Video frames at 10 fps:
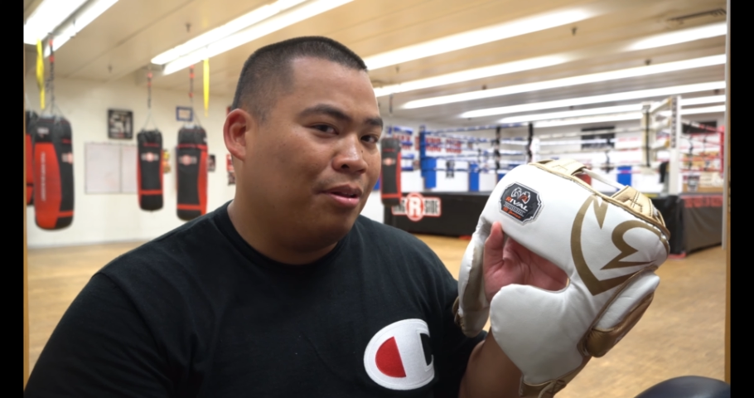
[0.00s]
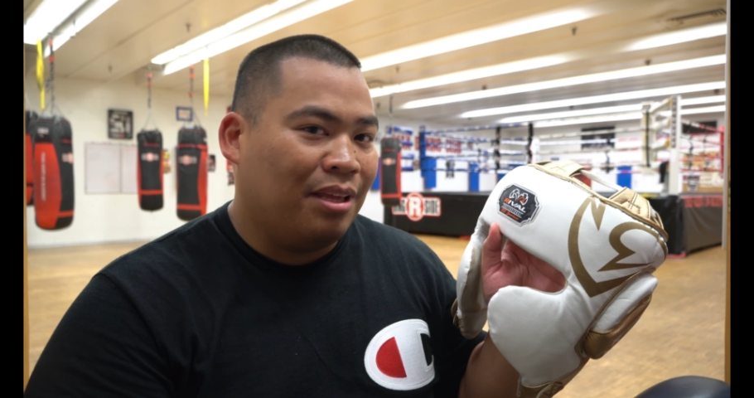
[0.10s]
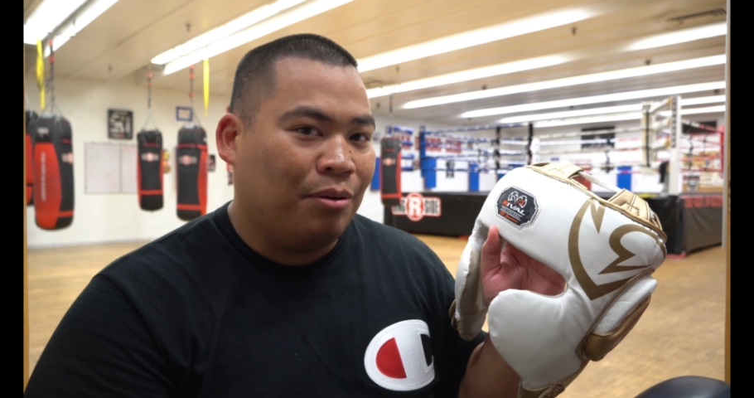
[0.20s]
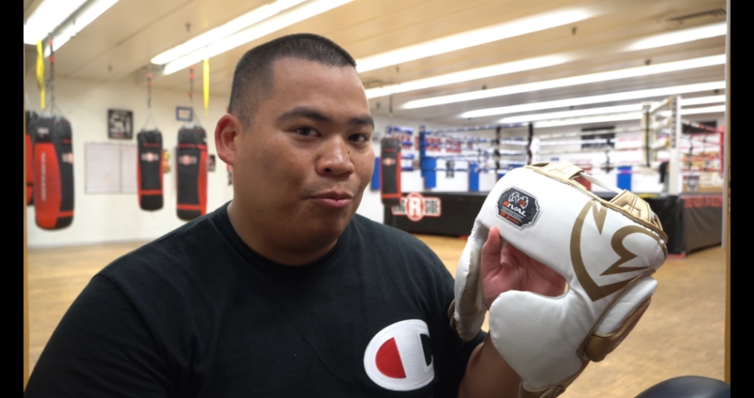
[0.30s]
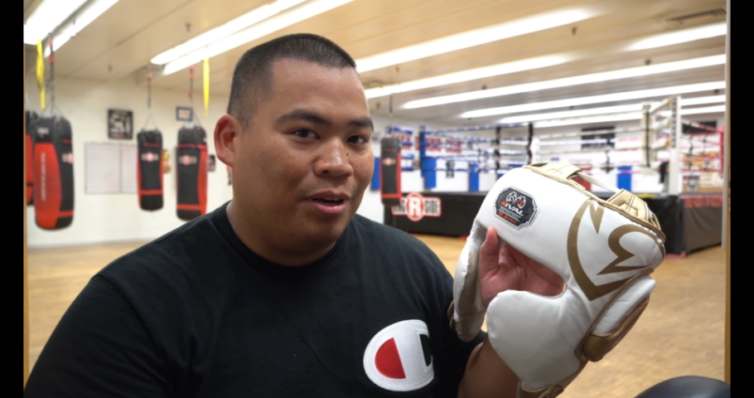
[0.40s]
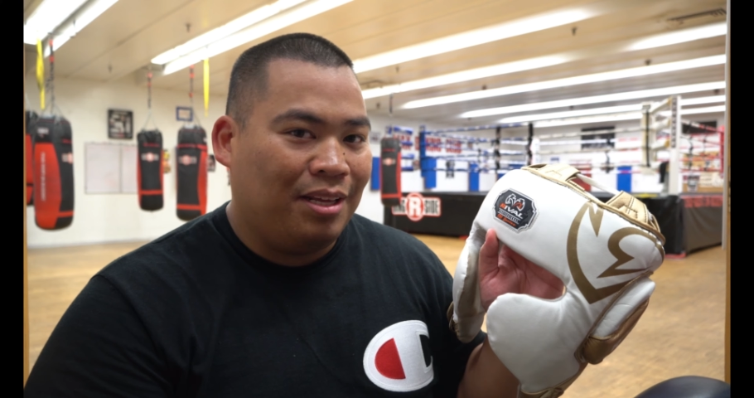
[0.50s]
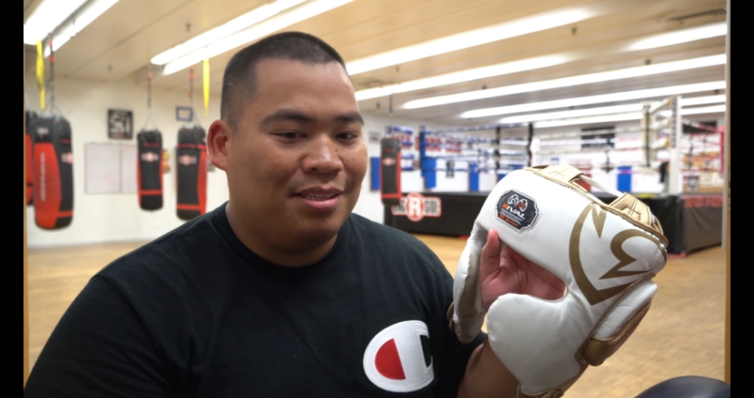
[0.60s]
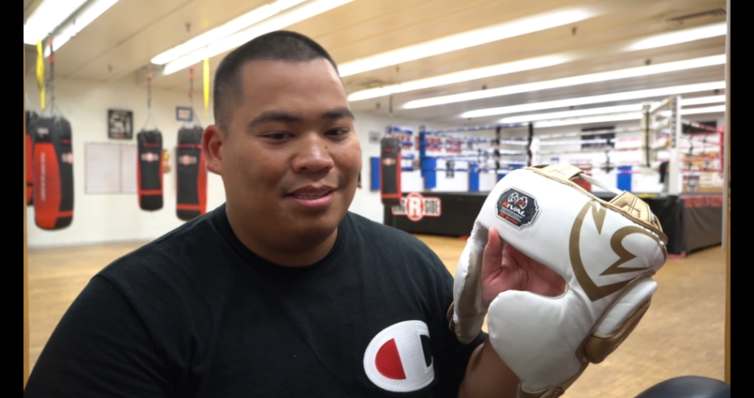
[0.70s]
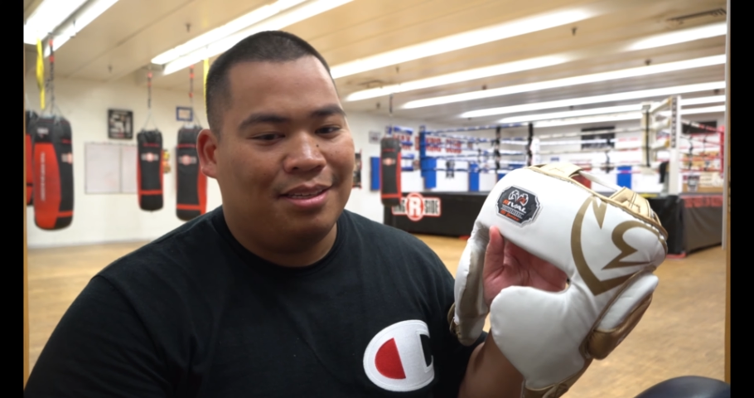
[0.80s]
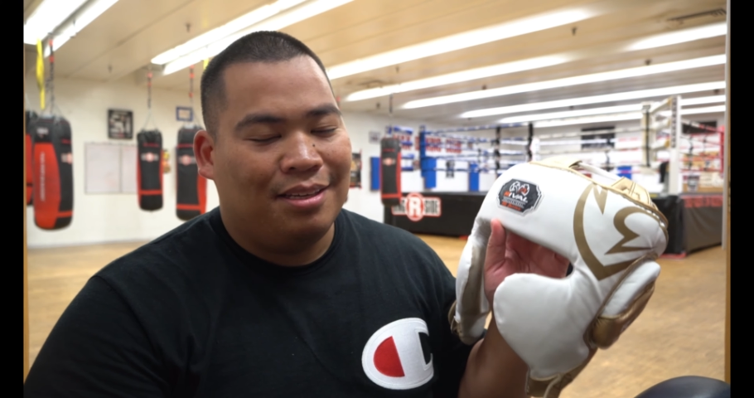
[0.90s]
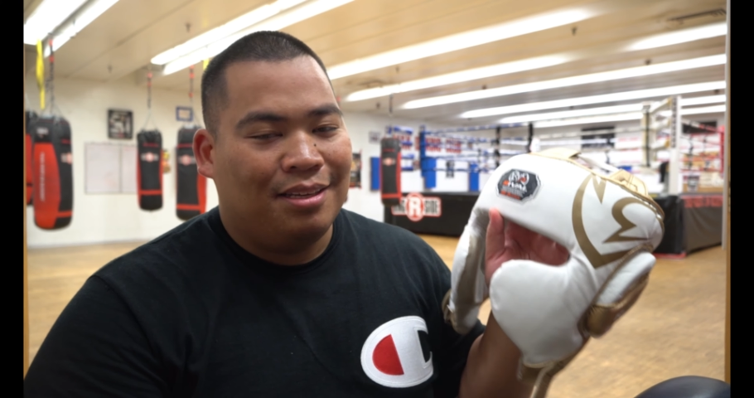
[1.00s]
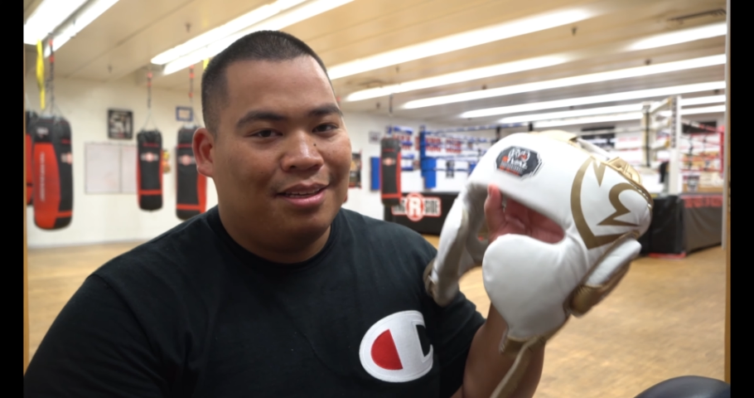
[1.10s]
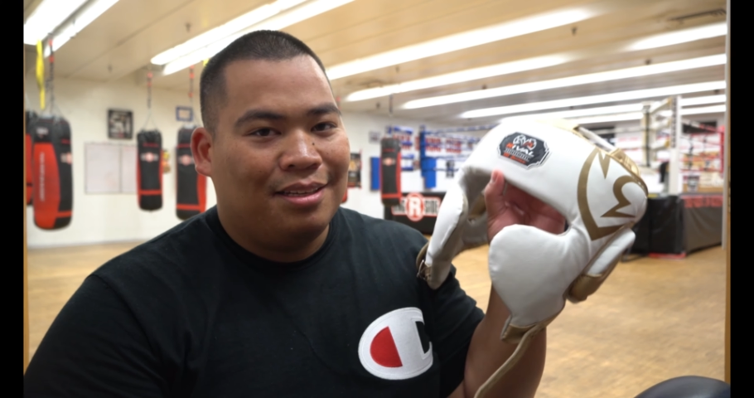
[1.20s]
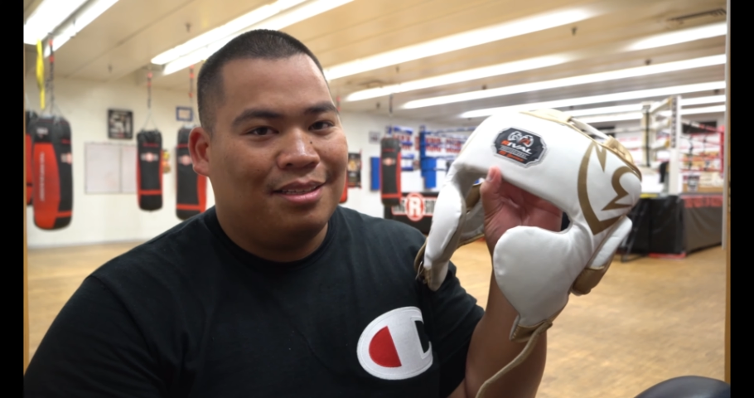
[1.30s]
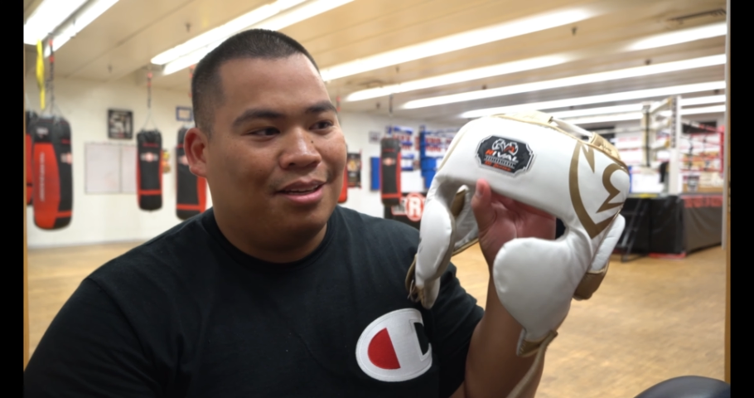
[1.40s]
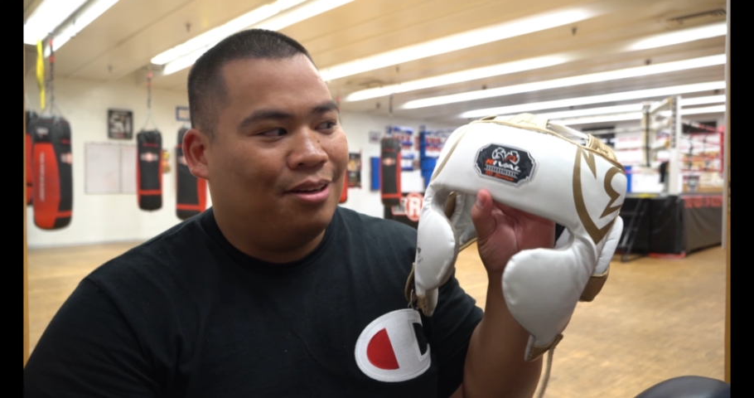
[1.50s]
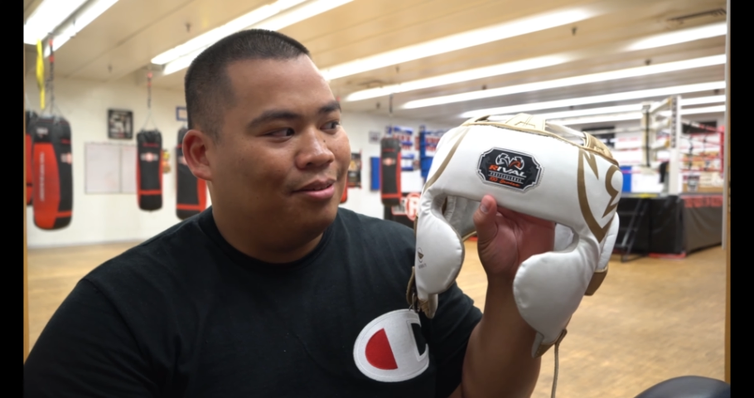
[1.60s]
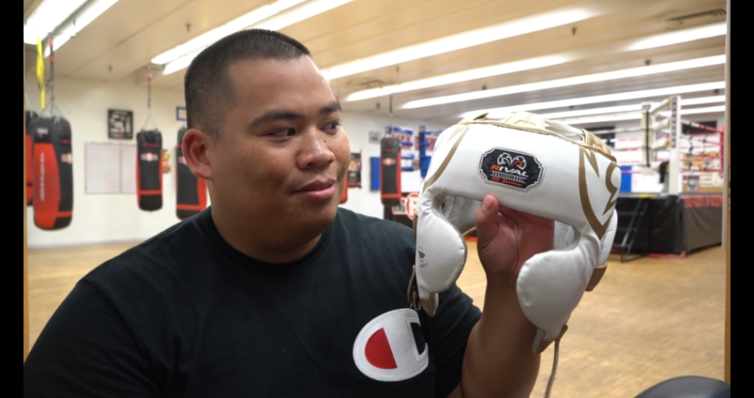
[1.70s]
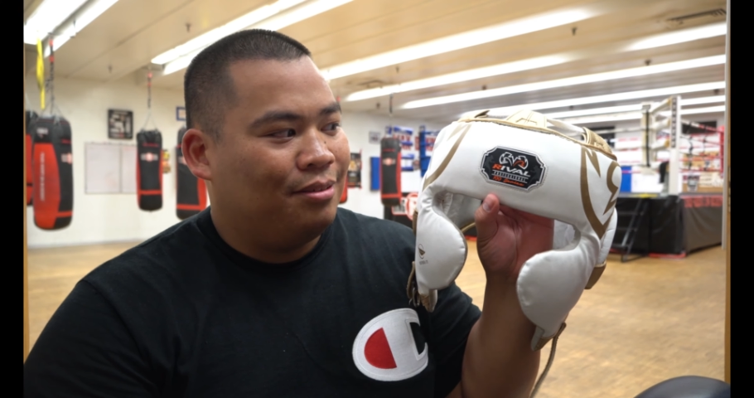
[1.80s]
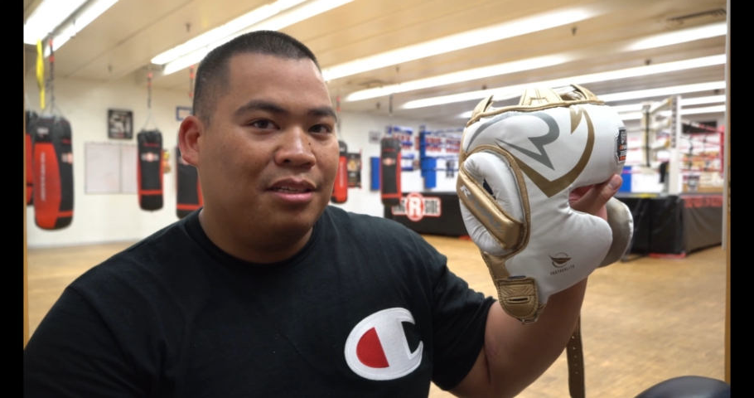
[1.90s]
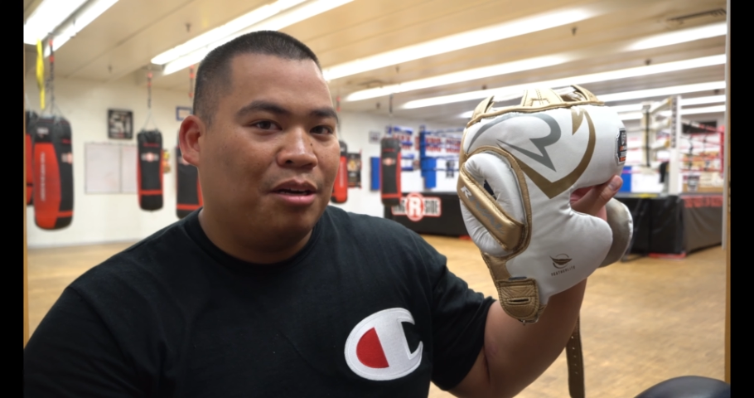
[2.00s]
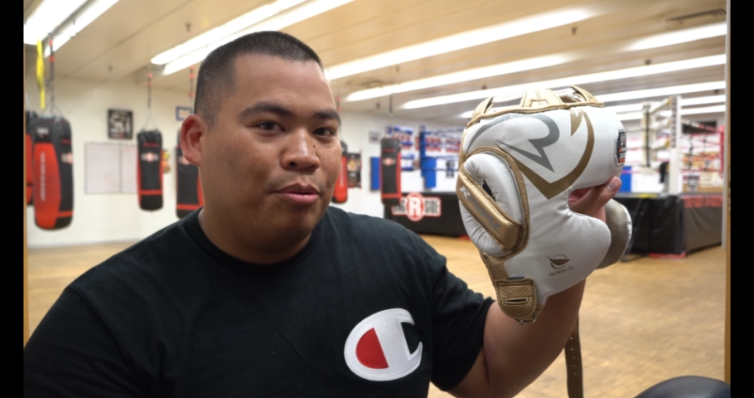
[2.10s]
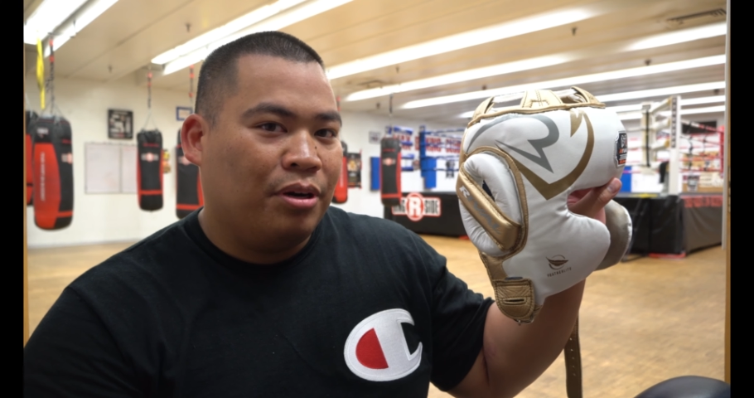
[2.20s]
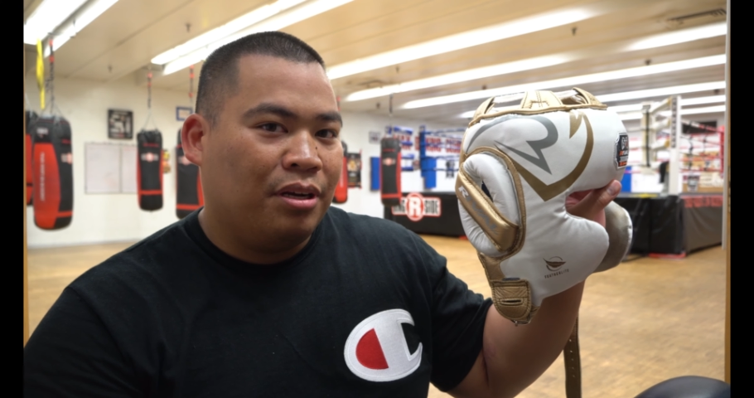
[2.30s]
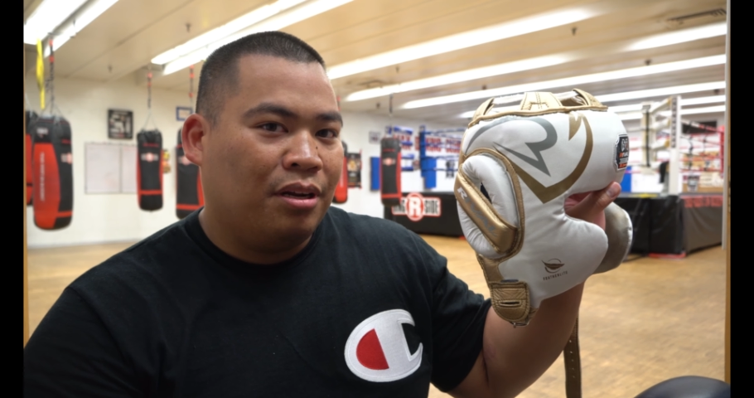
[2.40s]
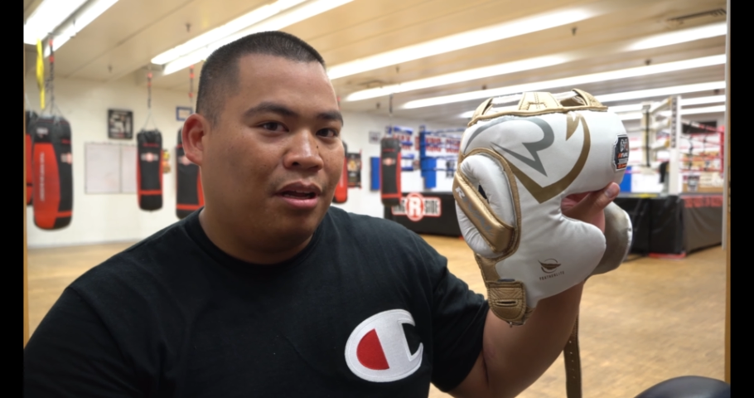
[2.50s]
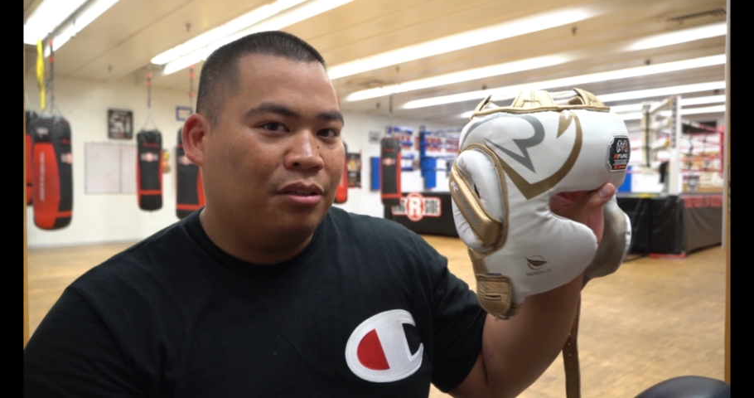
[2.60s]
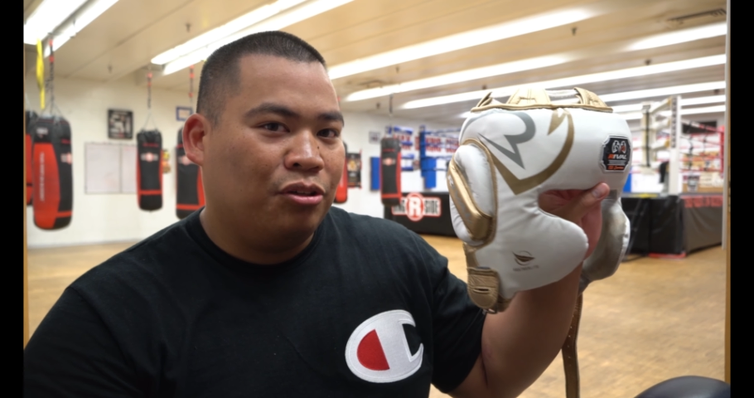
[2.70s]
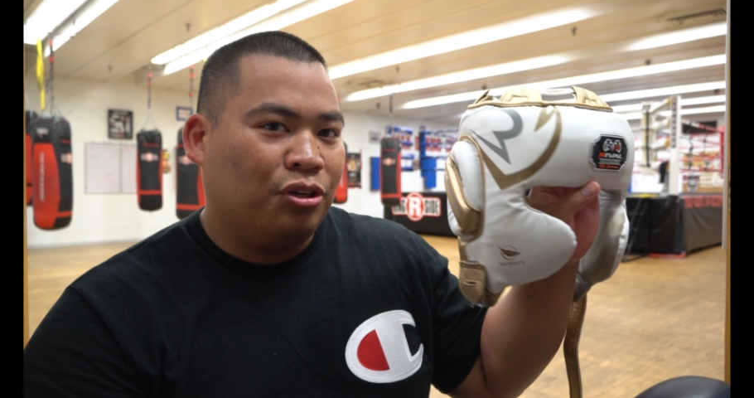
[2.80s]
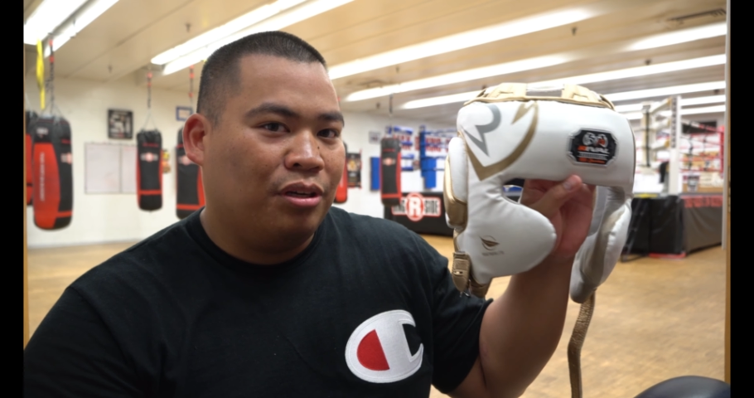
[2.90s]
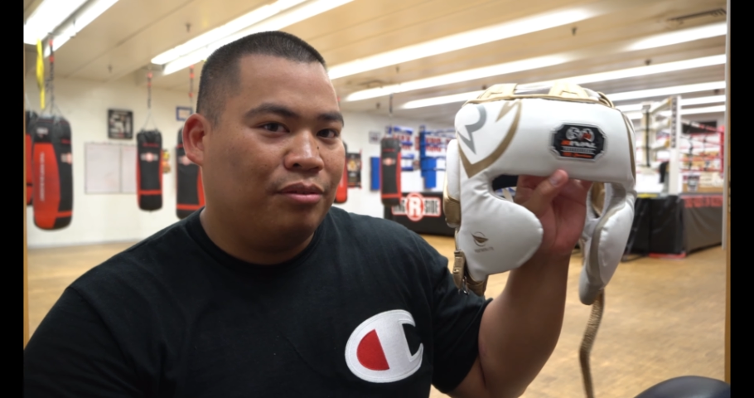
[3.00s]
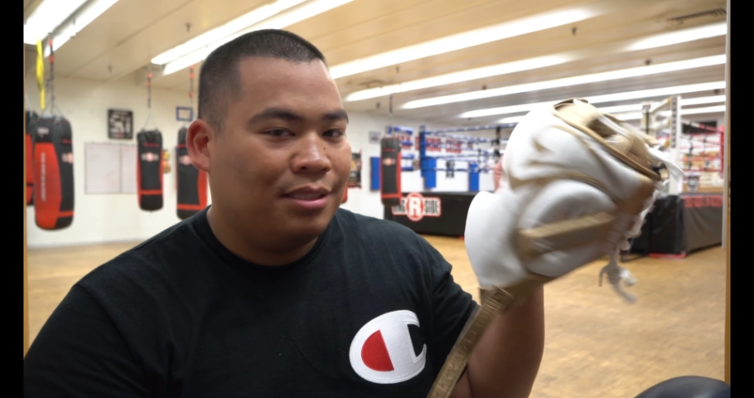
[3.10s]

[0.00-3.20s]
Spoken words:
than Winnings, so these are a pretty good alternative.